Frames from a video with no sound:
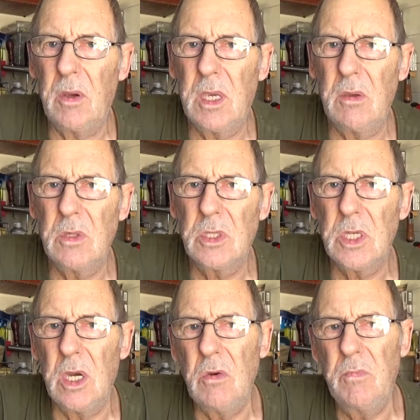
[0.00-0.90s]
He was
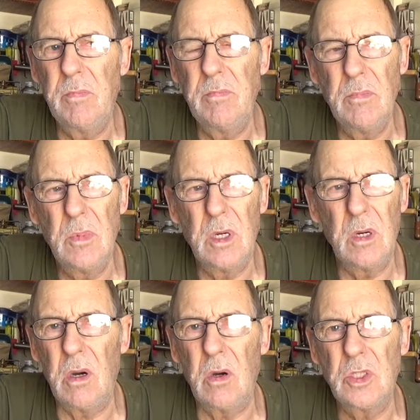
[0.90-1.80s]
so,
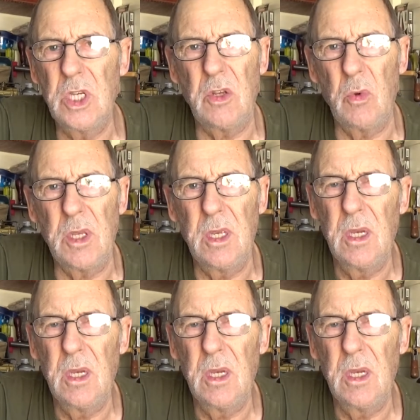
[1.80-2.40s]
genuine.